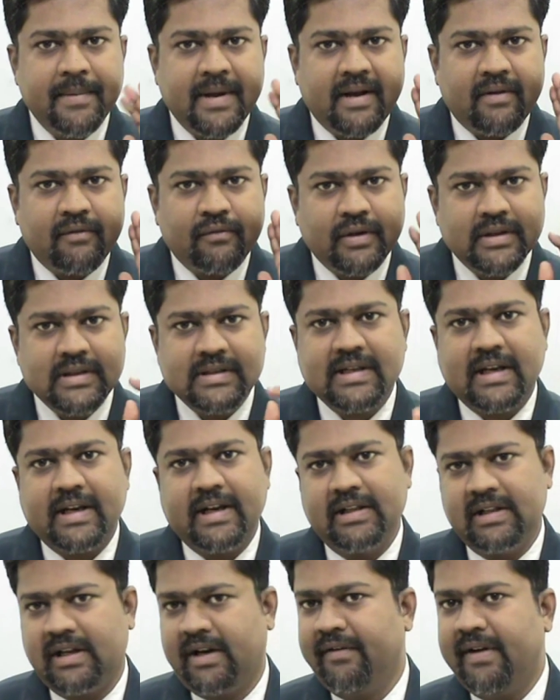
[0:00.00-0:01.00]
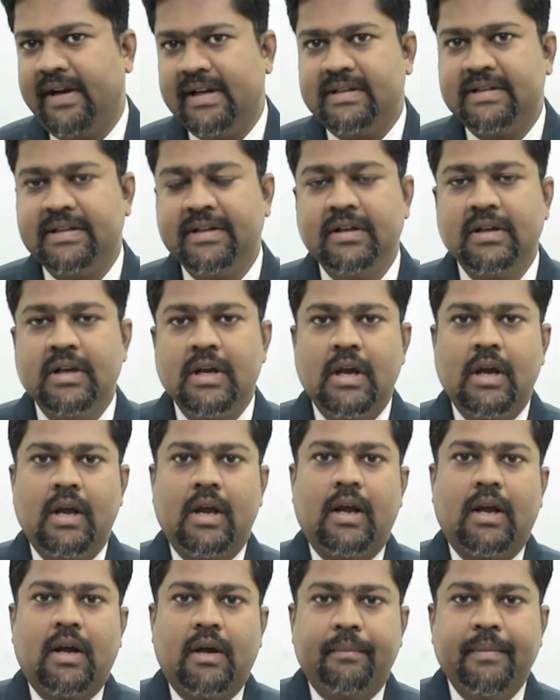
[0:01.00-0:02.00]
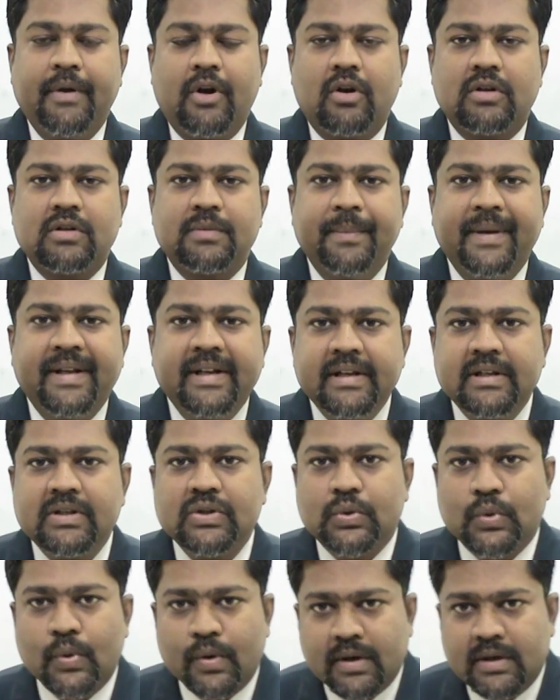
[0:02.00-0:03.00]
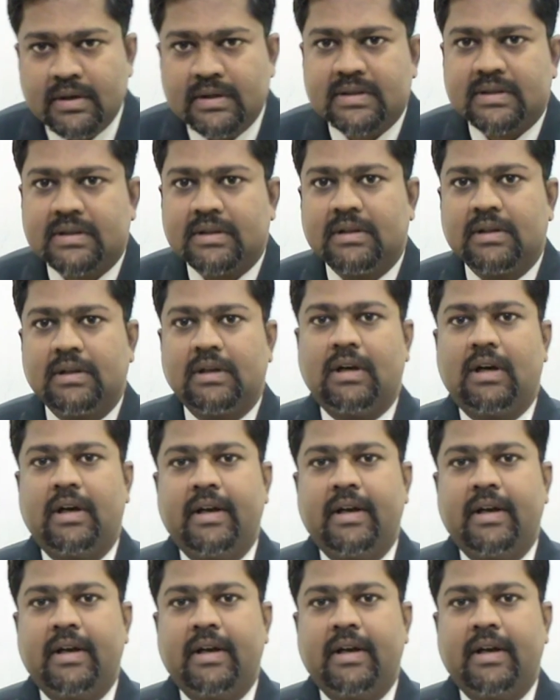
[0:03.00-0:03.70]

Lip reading: am once again revising because many students